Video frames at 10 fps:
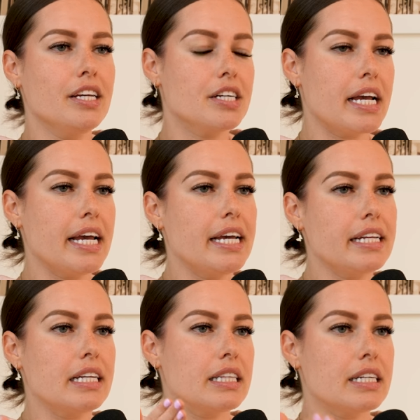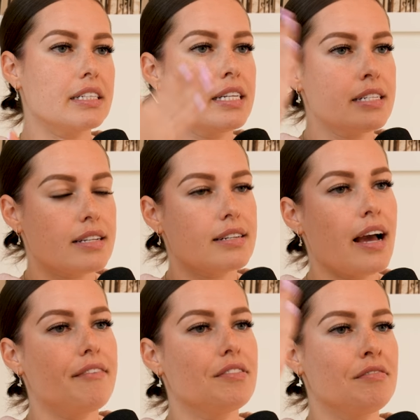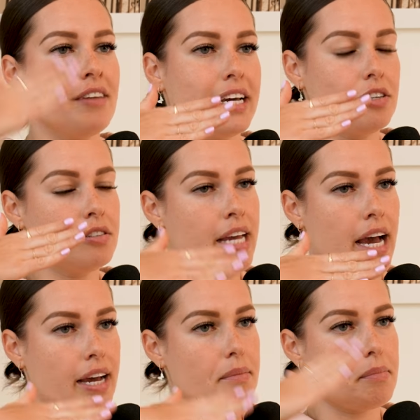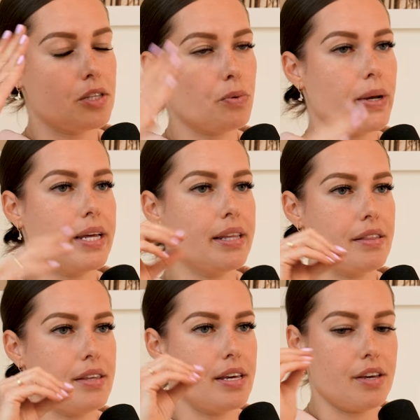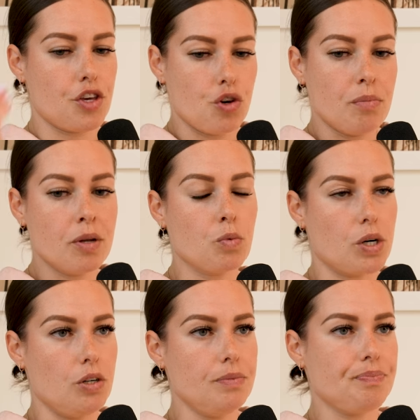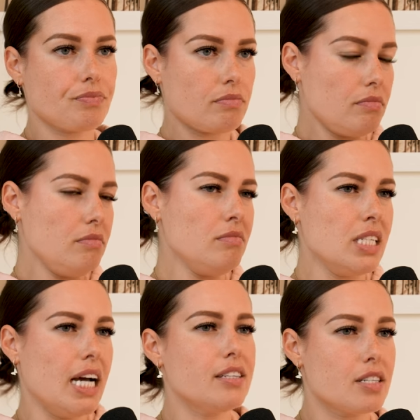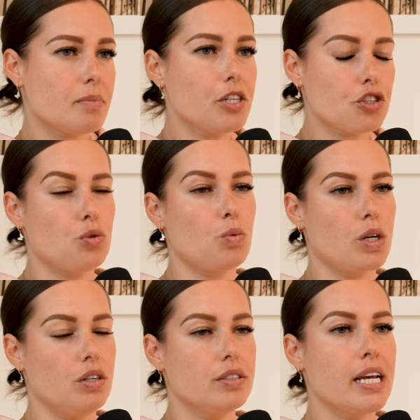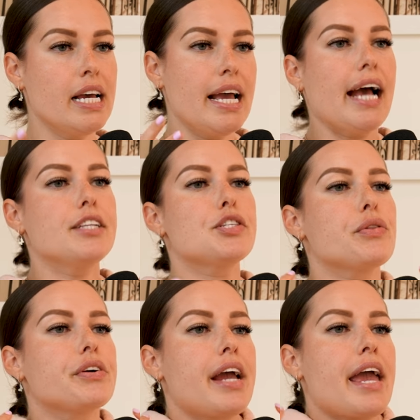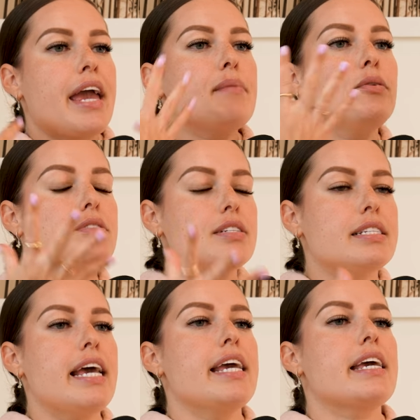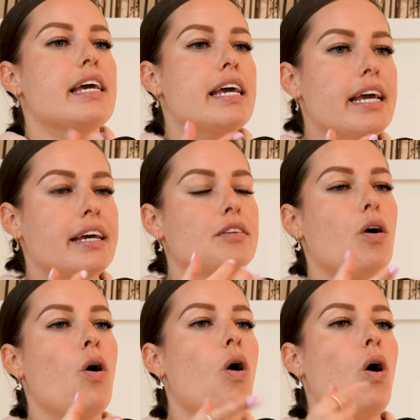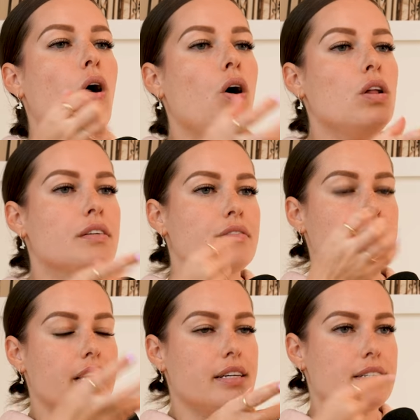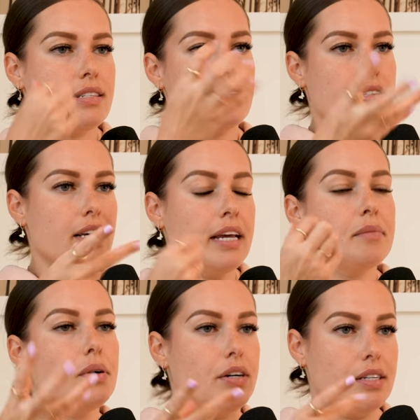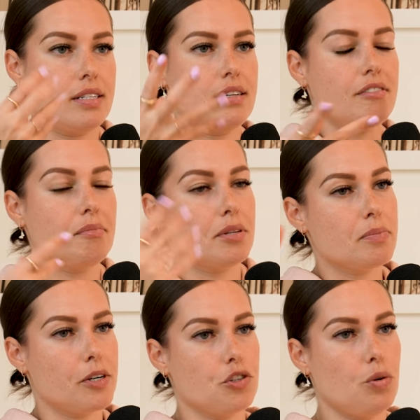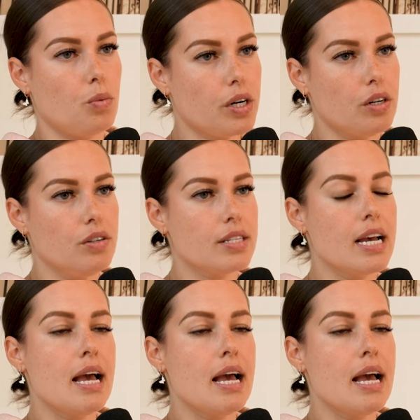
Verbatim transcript: your kid literally doesn't have the veil yet between the human world and the spiritual world. And so they're able to take in all of this input from the spiritual world.